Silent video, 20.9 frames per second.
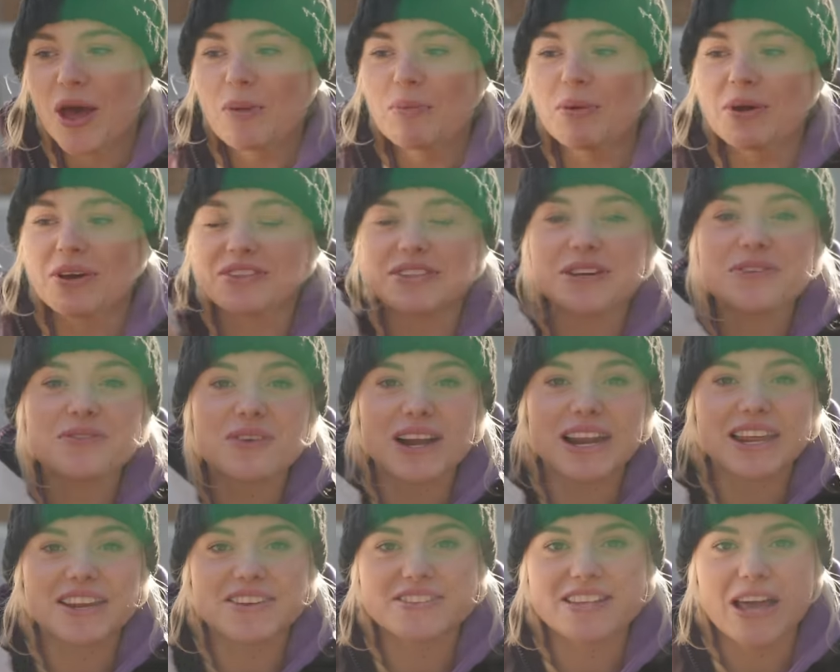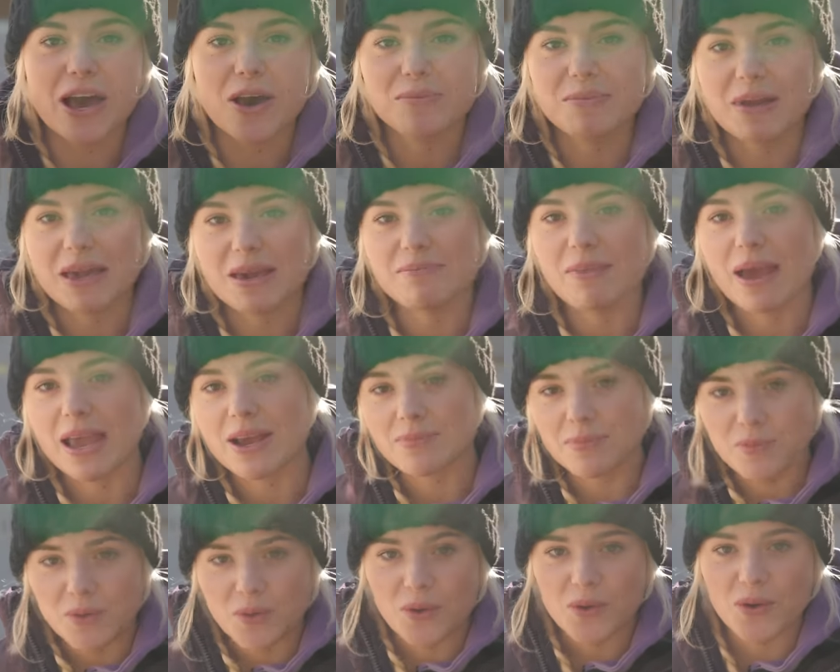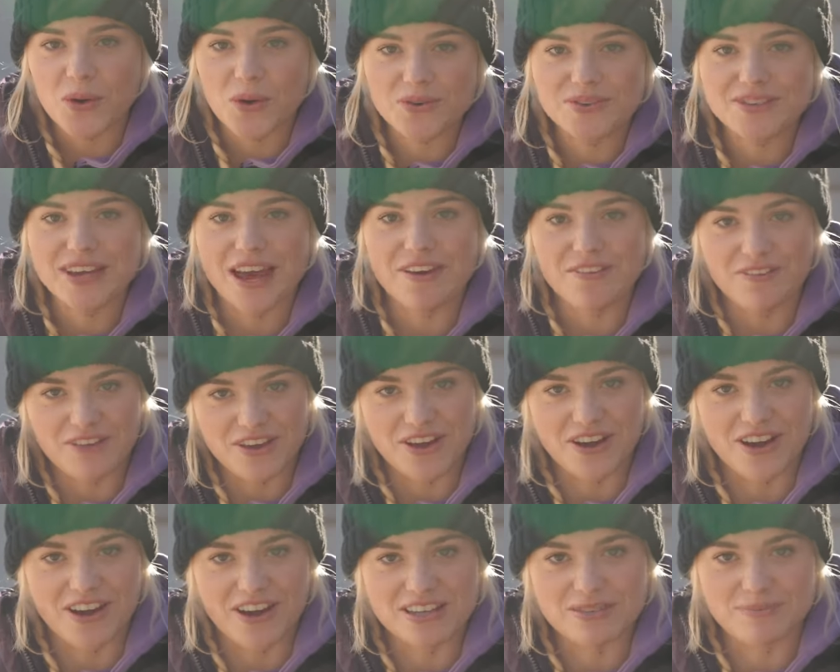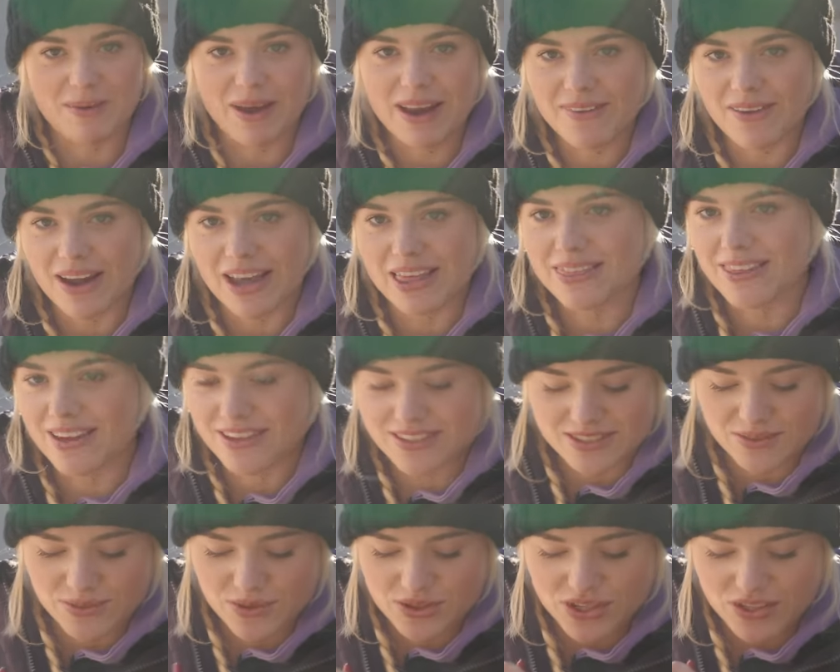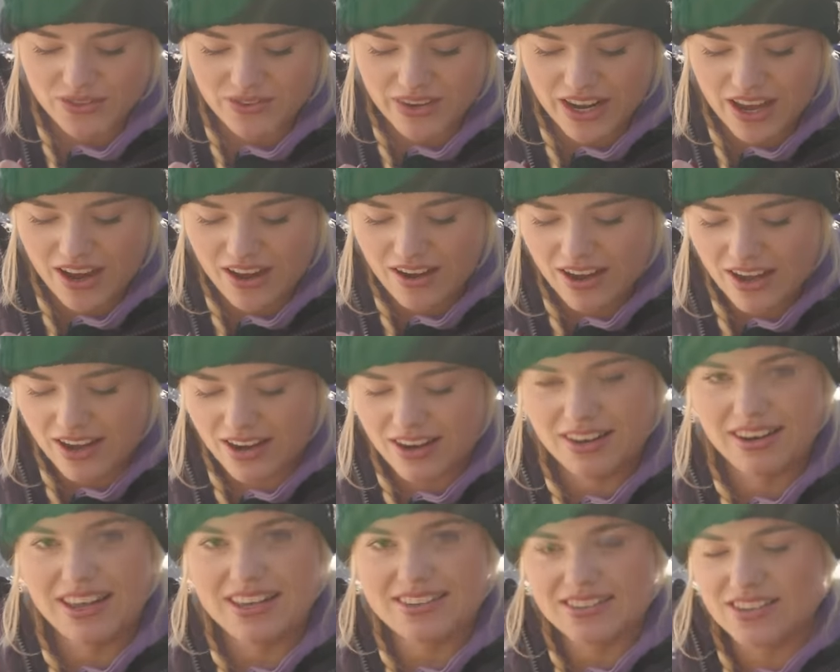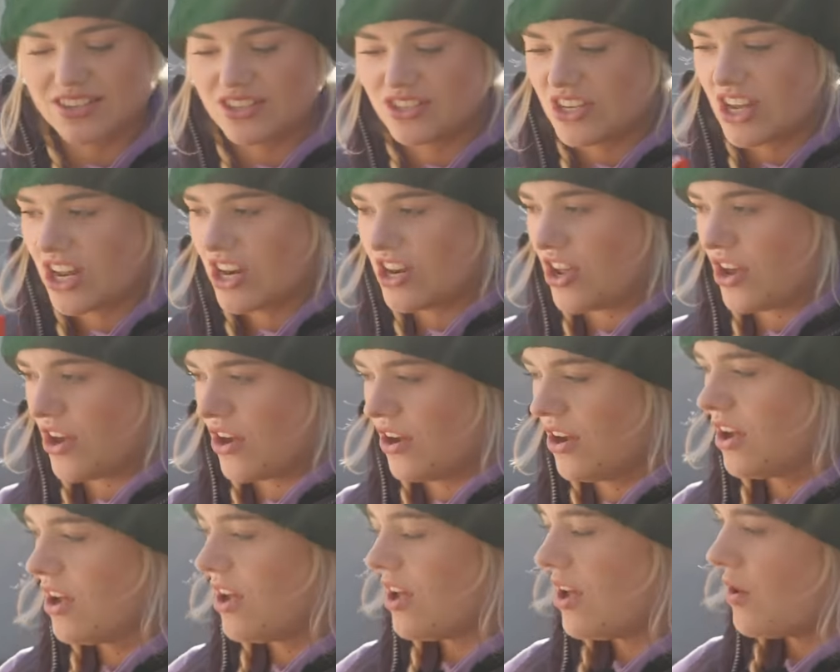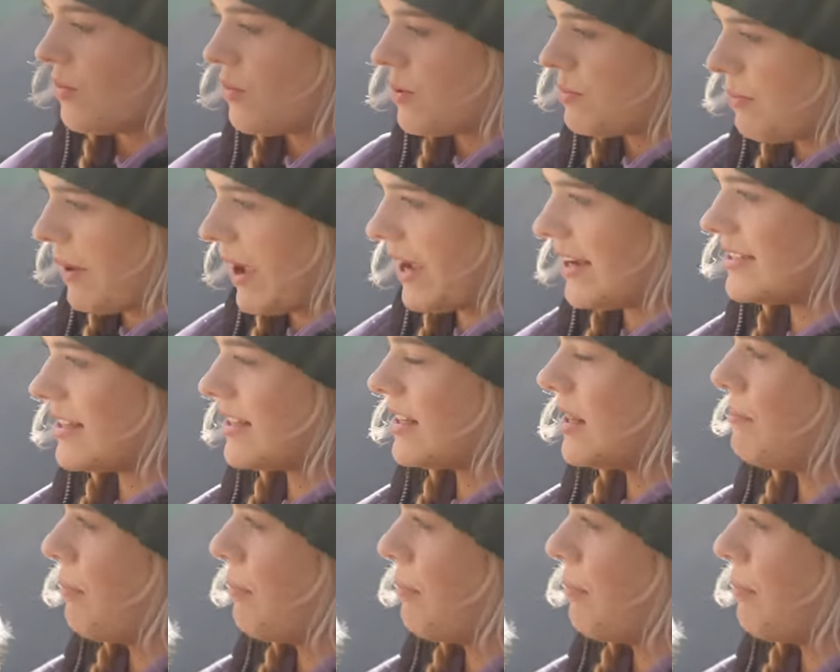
because it really does help me make more content for you guys. But anyway, thanks for watching the video, and let's continue with painting the